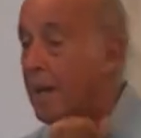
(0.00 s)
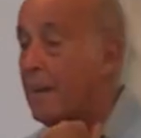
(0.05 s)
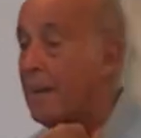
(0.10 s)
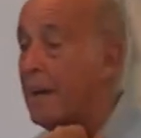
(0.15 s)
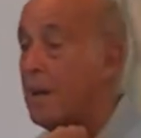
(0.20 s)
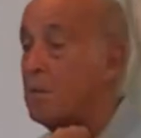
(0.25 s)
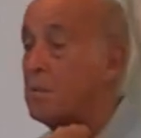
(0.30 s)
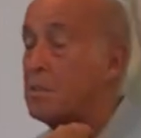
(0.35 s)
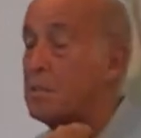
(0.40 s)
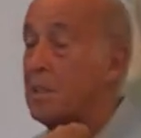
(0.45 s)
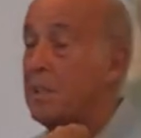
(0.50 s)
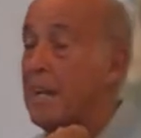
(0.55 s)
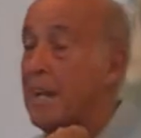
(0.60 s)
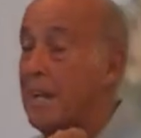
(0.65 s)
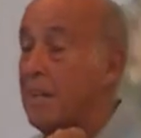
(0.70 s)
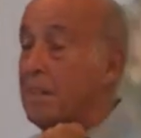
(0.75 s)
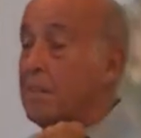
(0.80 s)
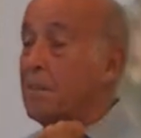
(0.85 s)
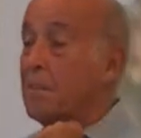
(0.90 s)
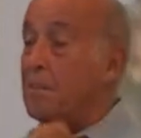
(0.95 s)
and that was the
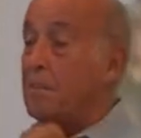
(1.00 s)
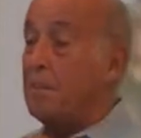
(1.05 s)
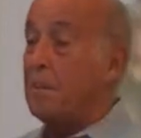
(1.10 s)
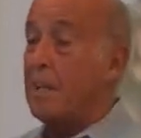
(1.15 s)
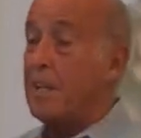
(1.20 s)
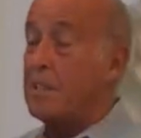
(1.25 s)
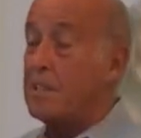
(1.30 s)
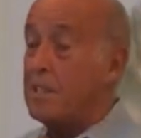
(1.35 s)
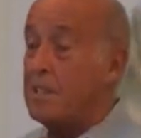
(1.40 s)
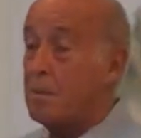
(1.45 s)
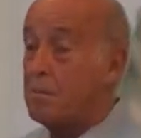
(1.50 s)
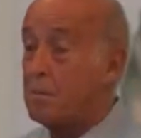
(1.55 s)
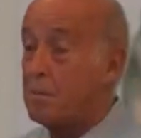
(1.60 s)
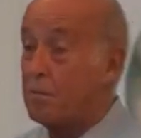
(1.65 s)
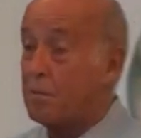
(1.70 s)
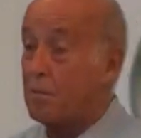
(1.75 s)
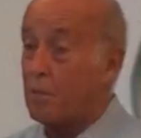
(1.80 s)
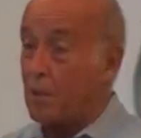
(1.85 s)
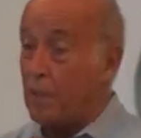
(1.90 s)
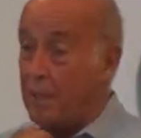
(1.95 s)
end of the relationship to
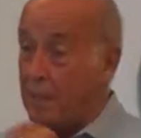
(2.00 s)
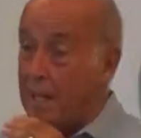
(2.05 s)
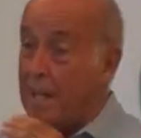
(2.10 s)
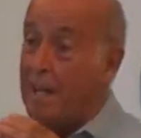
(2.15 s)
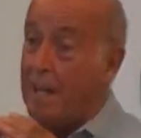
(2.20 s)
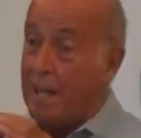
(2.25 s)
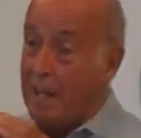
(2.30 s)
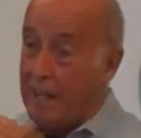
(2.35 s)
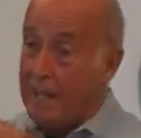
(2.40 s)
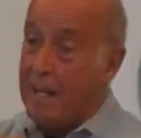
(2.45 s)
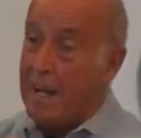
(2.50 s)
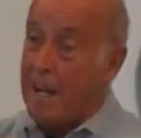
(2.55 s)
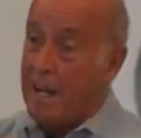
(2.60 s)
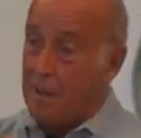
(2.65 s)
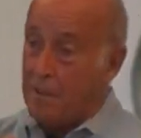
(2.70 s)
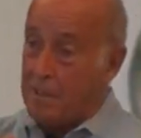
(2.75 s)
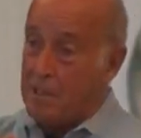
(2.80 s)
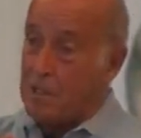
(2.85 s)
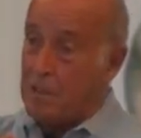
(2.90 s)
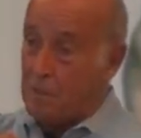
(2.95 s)
Freud. And
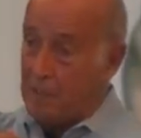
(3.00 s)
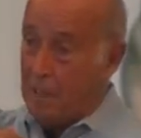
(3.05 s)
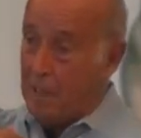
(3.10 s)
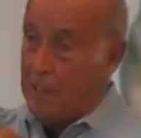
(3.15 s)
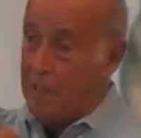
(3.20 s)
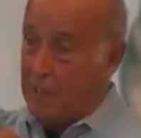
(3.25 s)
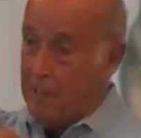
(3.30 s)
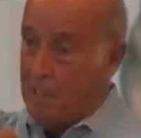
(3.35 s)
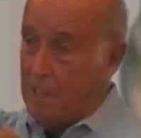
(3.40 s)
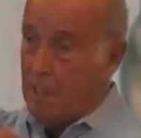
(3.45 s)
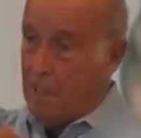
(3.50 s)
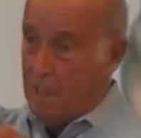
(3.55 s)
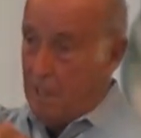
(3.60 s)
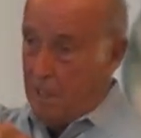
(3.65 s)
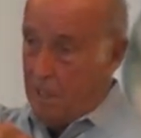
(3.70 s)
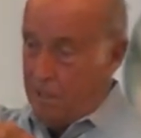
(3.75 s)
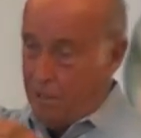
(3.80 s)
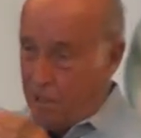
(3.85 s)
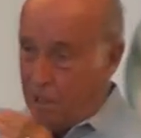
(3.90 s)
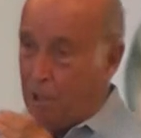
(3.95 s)
now there's really
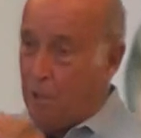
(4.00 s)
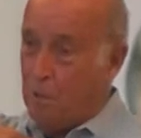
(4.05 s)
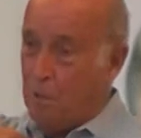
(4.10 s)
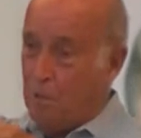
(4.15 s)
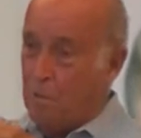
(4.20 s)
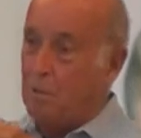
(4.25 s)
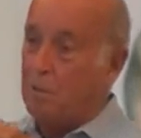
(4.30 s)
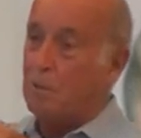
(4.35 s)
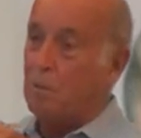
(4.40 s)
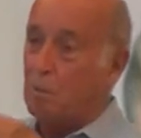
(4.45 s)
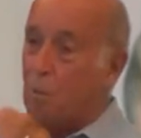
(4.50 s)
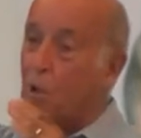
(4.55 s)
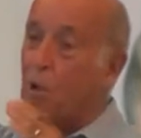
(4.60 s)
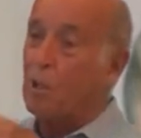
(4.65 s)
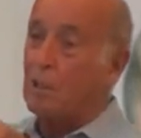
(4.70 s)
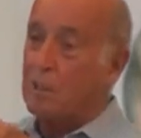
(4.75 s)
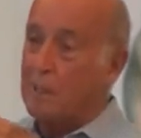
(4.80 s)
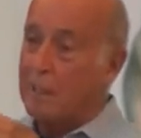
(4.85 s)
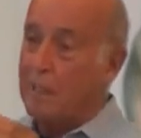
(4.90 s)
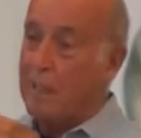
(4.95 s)
two
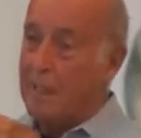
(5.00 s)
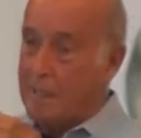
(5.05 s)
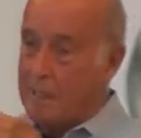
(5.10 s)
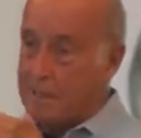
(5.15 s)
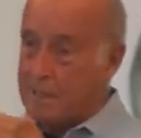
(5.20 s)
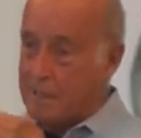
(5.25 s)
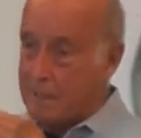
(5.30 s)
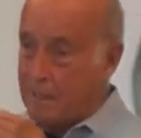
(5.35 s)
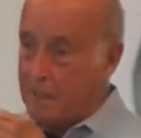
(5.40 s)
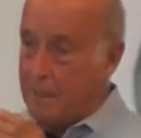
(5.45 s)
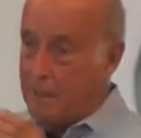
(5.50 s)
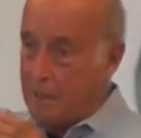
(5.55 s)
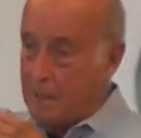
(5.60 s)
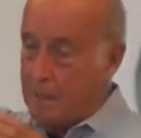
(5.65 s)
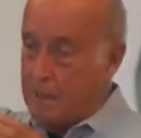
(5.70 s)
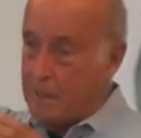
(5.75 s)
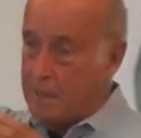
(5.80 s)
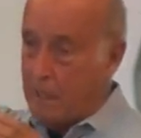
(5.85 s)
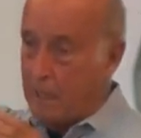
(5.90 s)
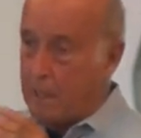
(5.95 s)
world-class
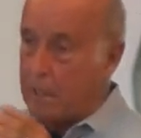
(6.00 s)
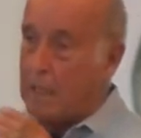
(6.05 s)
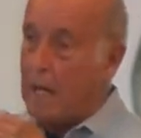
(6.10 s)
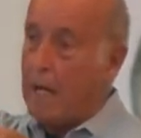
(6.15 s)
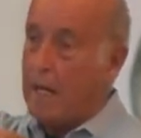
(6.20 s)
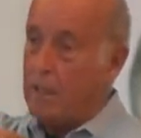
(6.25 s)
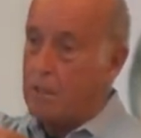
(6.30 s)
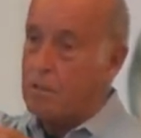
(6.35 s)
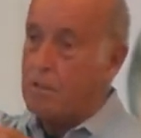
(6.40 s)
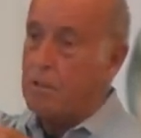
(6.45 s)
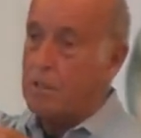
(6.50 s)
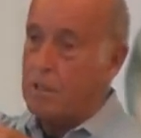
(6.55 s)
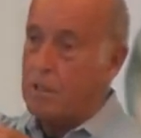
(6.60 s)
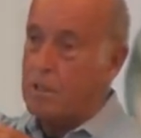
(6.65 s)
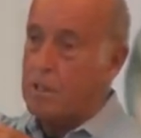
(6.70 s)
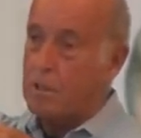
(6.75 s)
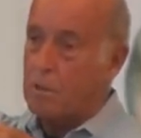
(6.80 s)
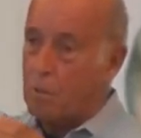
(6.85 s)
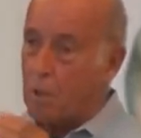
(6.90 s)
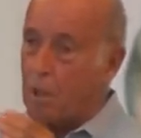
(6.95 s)

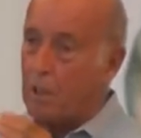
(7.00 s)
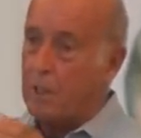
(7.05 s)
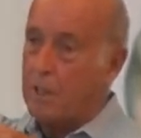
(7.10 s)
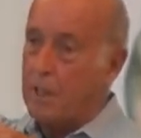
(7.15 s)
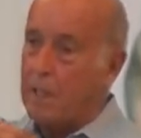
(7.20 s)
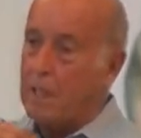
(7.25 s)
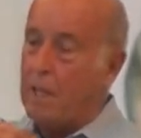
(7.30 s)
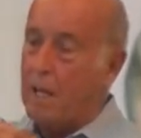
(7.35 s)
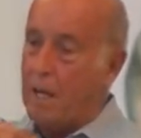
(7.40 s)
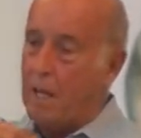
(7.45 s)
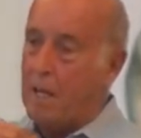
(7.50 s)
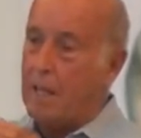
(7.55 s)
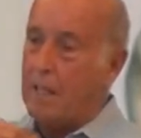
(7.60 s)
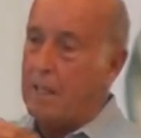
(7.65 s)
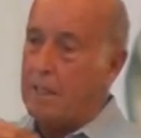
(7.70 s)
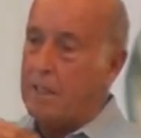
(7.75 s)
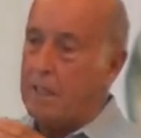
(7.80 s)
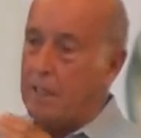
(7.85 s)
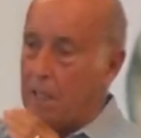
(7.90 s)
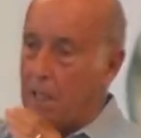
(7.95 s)
psychiatrists working
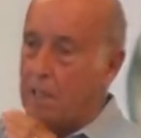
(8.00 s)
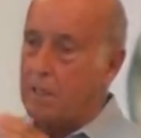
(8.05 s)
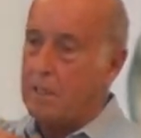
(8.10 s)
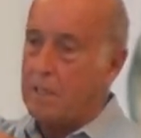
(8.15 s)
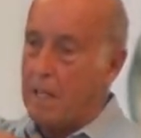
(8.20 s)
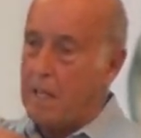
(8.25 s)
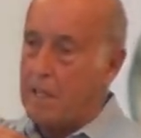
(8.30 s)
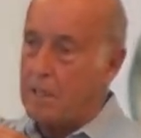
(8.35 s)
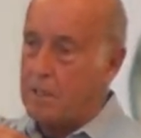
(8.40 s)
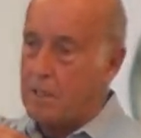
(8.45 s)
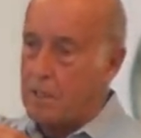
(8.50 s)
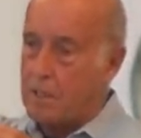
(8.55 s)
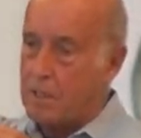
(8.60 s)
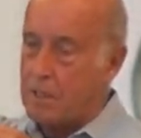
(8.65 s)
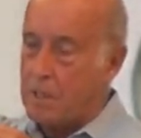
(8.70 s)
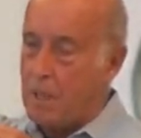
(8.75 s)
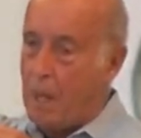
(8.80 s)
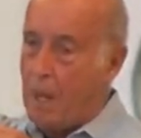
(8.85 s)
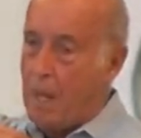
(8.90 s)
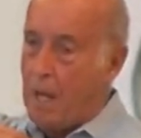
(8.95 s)
on the
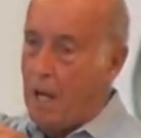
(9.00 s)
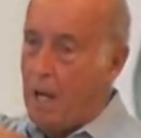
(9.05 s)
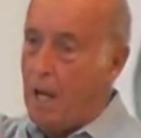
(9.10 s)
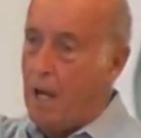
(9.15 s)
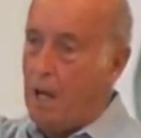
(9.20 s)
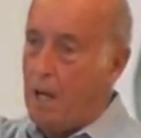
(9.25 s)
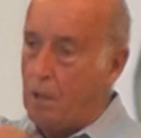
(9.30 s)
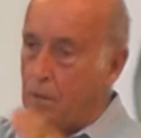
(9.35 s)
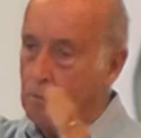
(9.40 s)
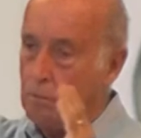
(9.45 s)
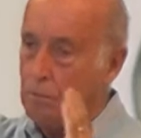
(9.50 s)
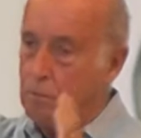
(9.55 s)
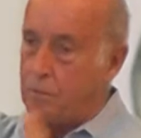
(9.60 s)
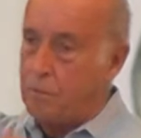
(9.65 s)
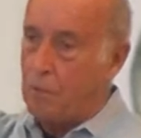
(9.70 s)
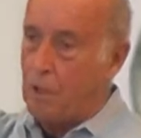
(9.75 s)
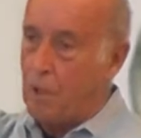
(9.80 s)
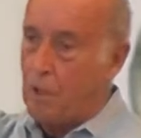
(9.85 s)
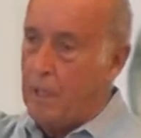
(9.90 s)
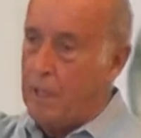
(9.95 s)
unconscious. Uh,
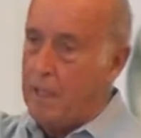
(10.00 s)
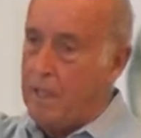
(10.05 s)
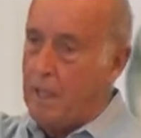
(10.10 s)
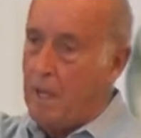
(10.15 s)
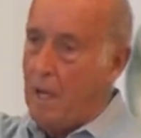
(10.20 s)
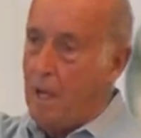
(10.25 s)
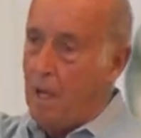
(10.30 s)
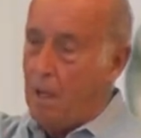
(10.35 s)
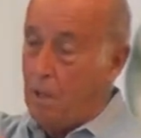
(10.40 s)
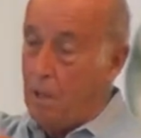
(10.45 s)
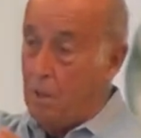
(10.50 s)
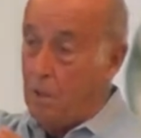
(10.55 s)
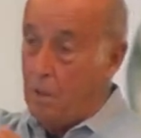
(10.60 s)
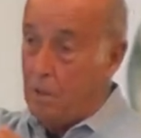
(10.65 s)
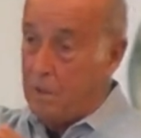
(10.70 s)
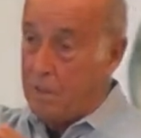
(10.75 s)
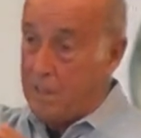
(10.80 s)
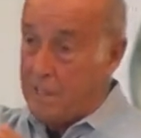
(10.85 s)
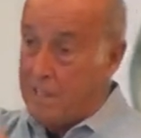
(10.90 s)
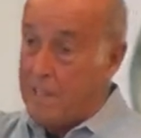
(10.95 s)
Freud,
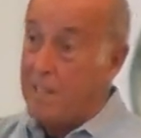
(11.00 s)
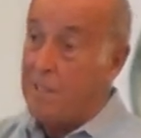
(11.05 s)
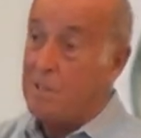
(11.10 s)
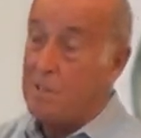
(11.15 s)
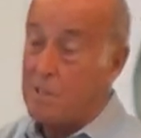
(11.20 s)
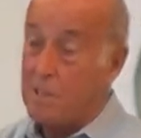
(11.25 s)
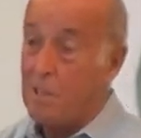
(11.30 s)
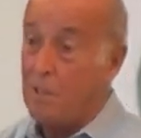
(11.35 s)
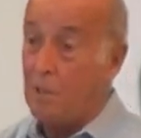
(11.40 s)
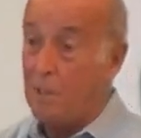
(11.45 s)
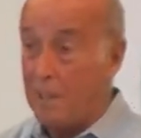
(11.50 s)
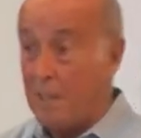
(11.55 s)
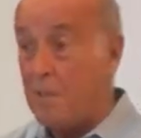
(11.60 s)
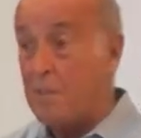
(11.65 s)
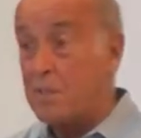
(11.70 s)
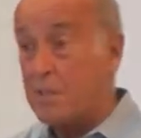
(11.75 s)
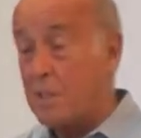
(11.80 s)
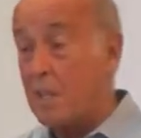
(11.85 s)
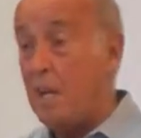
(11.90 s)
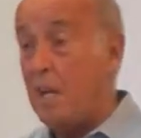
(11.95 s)
who continues, who
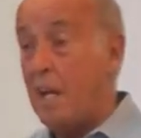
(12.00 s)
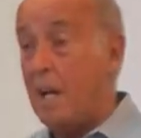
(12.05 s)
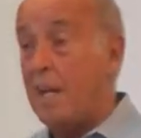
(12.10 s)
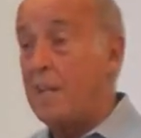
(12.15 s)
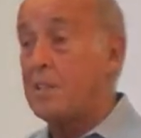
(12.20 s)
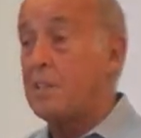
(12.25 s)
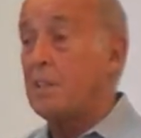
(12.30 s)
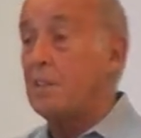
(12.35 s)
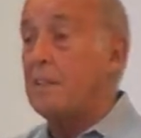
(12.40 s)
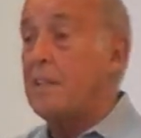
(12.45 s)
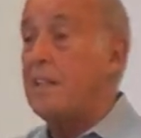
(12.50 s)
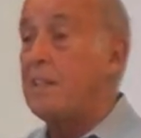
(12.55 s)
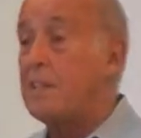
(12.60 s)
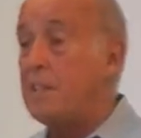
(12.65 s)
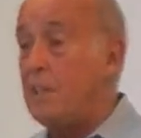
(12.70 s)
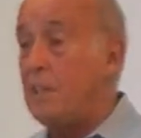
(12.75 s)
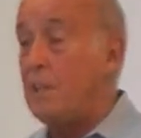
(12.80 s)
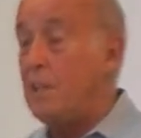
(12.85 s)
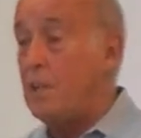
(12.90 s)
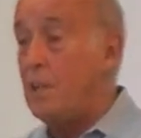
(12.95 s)
lives until
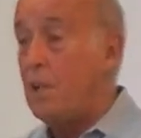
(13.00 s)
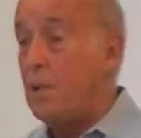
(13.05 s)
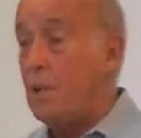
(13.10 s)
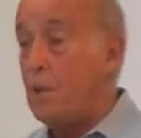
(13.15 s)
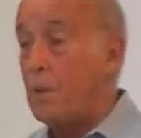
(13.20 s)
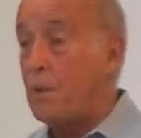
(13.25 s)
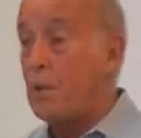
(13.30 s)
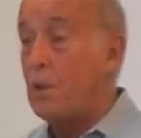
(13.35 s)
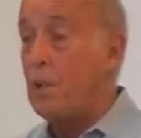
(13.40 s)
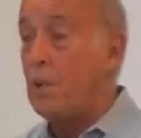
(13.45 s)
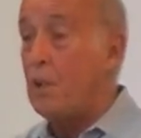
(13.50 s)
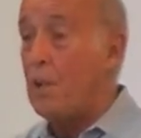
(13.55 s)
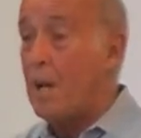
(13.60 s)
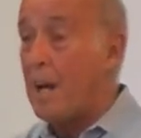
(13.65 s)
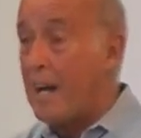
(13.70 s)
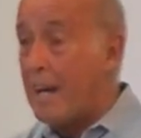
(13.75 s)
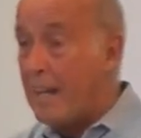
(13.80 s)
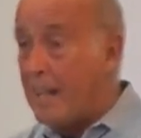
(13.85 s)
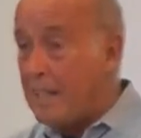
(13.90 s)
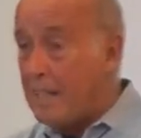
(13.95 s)

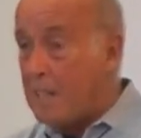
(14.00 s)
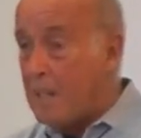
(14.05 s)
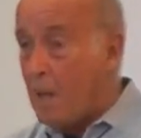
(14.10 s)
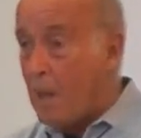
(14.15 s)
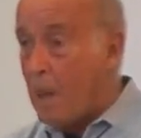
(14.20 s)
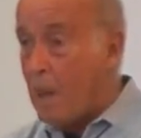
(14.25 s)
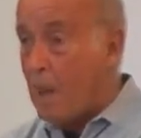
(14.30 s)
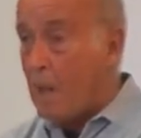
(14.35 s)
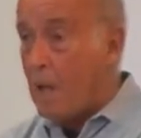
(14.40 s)
1939,